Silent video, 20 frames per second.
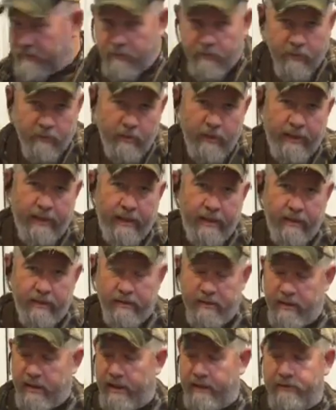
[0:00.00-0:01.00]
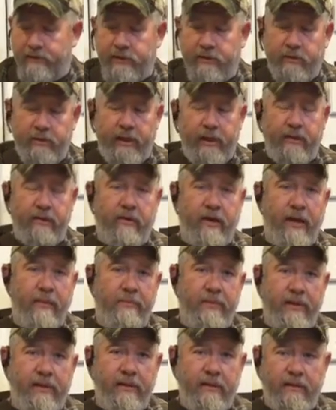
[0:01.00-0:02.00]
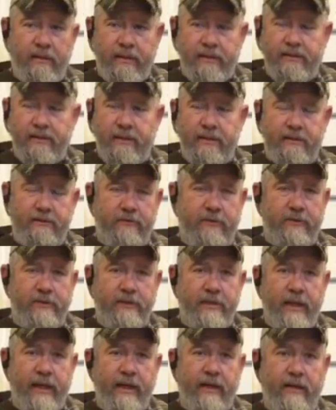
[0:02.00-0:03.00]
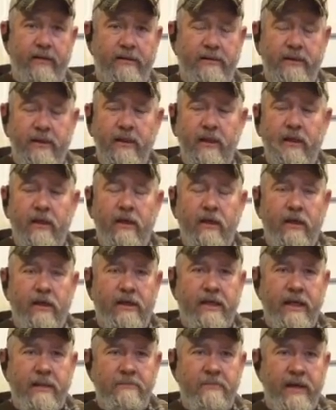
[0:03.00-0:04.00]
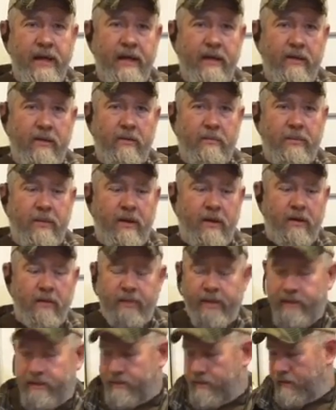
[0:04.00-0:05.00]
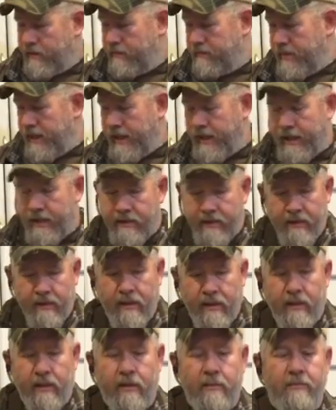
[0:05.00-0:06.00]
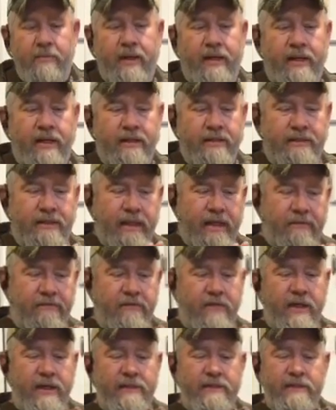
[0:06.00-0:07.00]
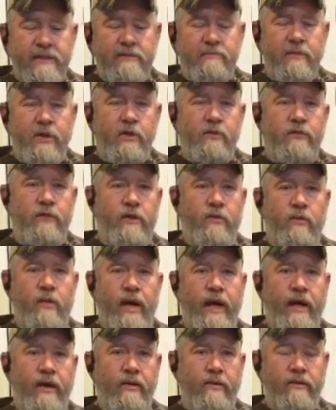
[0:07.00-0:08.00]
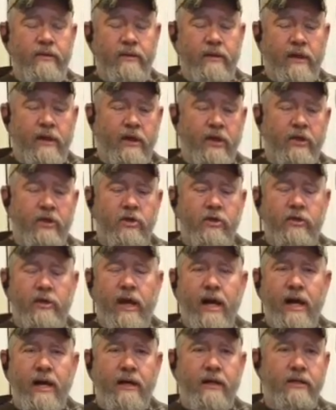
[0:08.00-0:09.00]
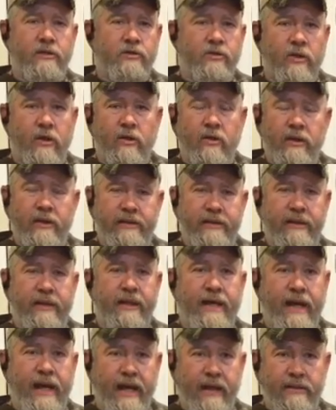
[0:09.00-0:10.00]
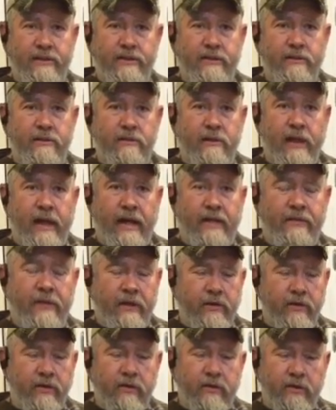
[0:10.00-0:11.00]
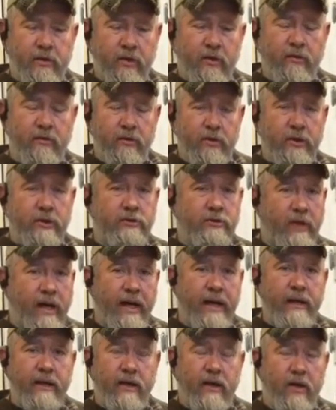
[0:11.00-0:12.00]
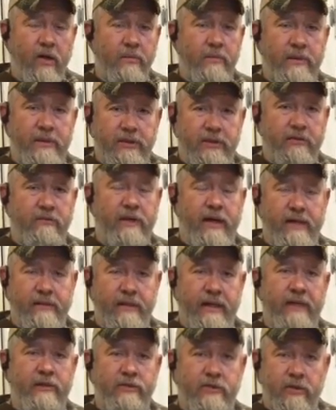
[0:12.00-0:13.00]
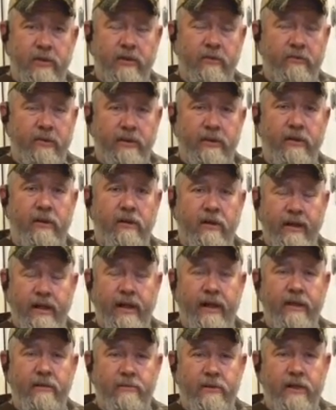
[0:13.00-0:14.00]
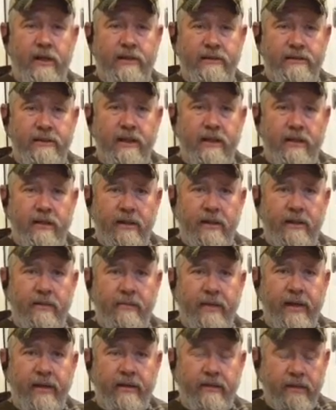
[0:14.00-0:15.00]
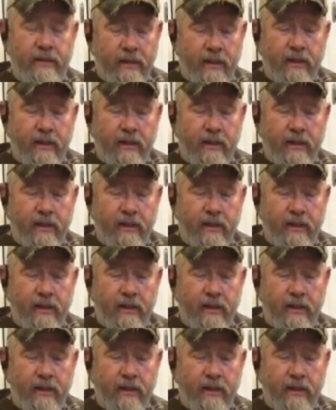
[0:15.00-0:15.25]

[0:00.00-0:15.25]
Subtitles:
when we get into showing you how crappy this is for snares. Keep that little part right there in mind. Because if this is moving around, you're not controlling the catch. And then you're trying to hope that you've got that drunk, retarded animal I was telling you about.